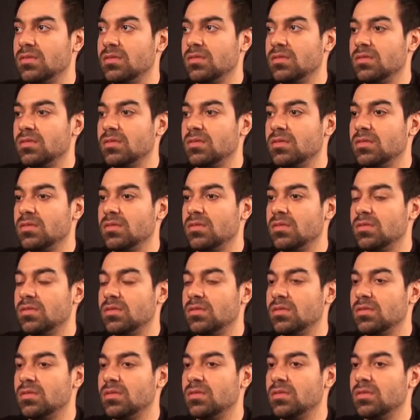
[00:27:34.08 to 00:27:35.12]

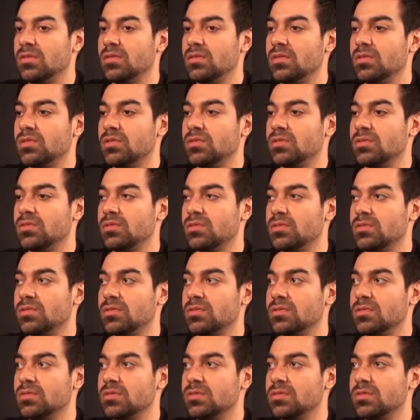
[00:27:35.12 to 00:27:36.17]

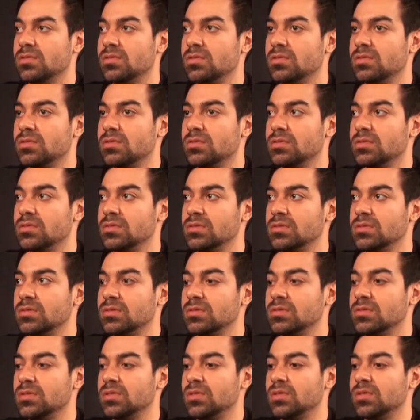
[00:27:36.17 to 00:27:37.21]

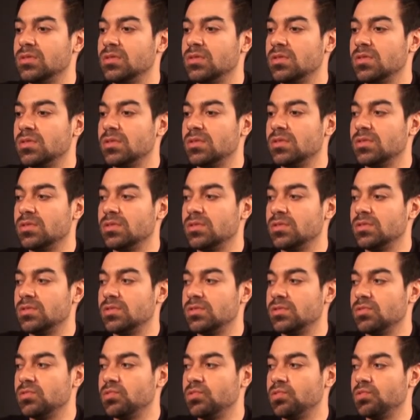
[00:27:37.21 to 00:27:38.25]

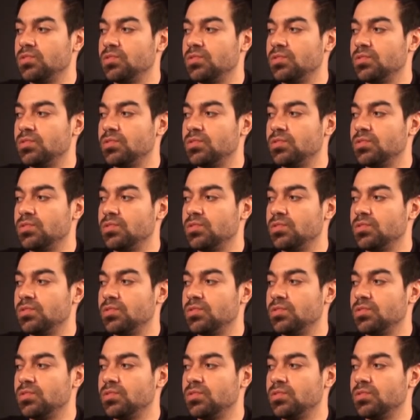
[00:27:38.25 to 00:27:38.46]
[no speech]